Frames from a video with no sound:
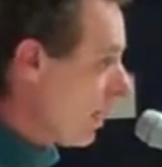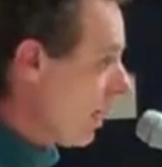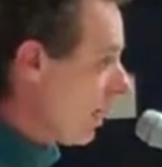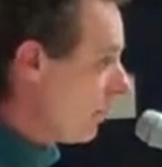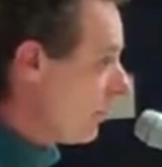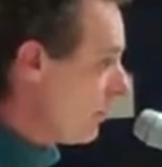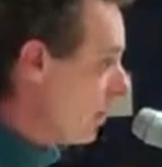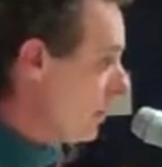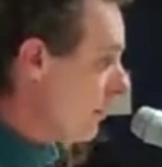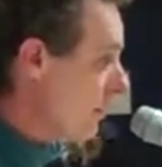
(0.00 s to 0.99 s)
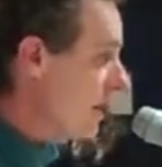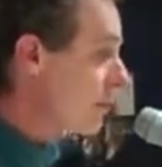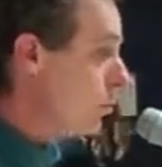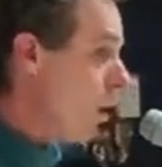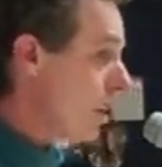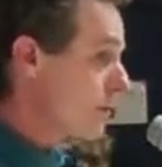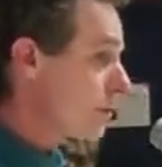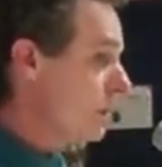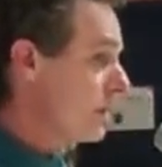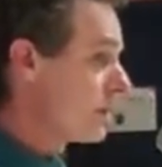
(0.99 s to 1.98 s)
I live on the Venice walk
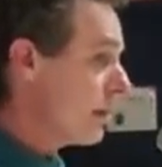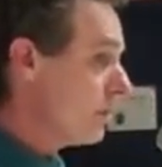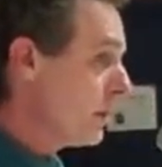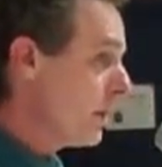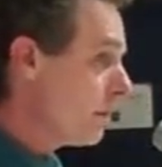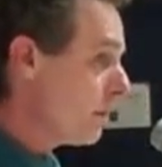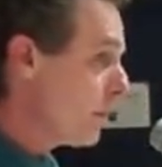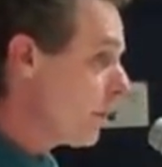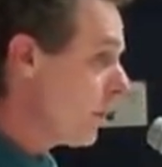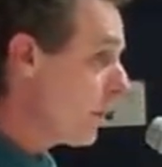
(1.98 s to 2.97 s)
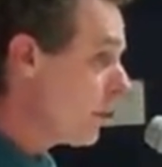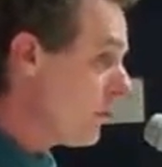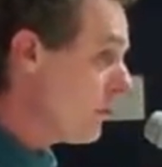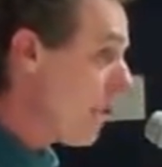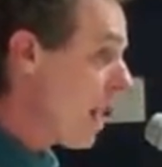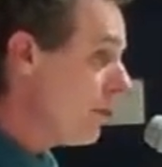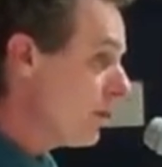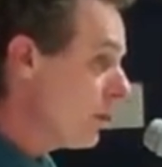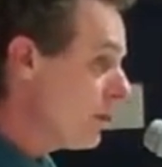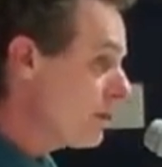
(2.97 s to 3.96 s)
streets. I've been here for 35
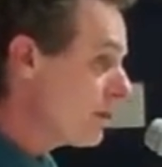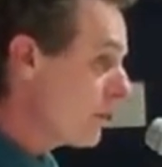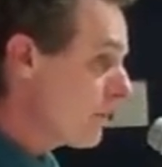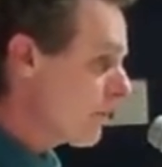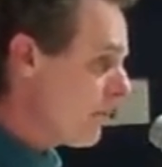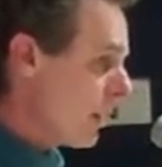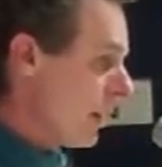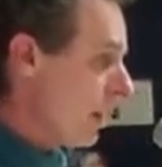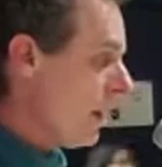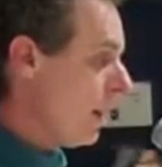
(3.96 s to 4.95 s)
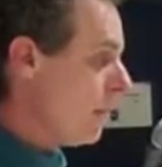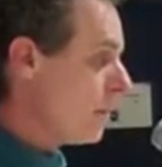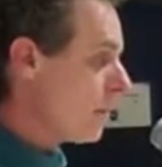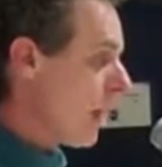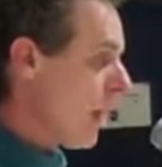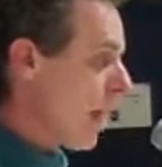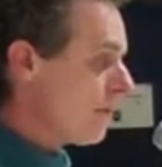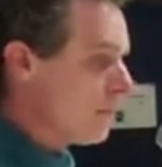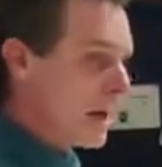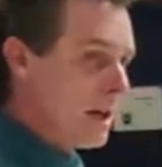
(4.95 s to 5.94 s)
years. I have a
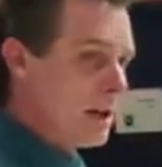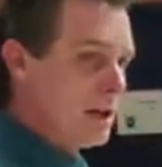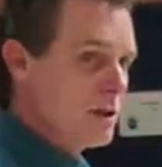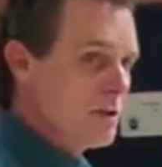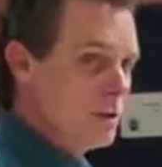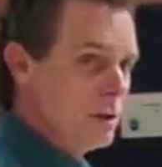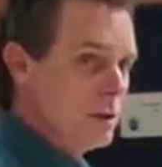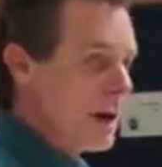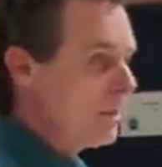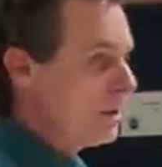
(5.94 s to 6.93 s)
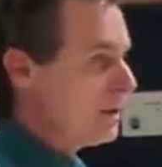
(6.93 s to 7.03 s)
main issue that I've been